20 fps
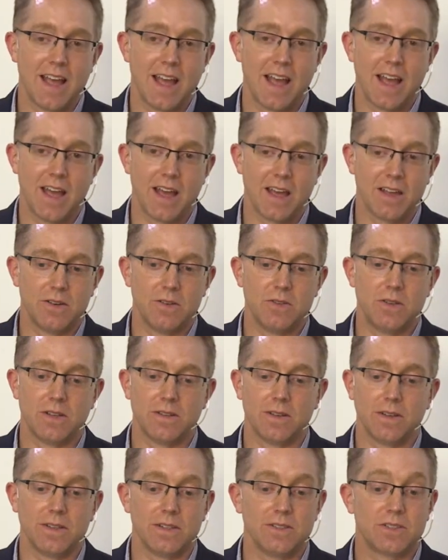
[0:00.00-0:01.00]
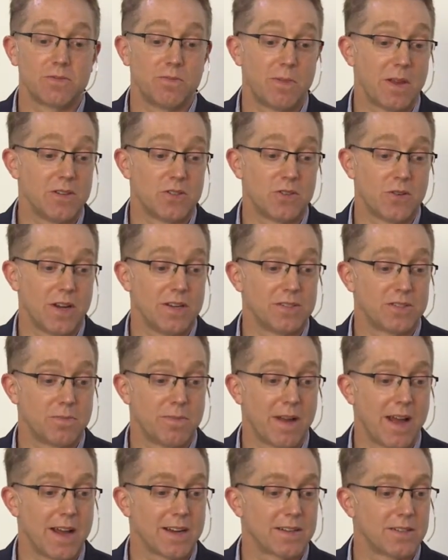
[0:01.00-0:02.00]
and uh, these have been traced
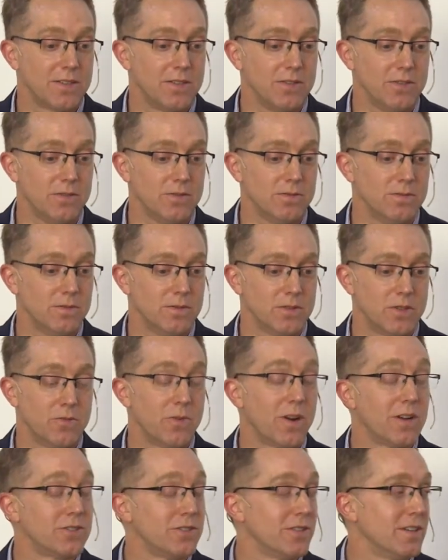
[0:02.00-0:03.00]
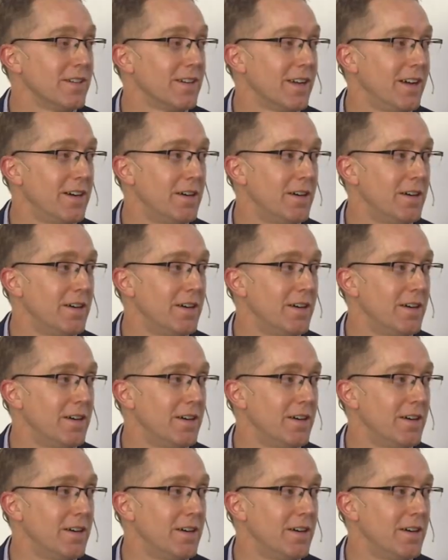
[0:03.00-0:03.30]
back to, to Russia.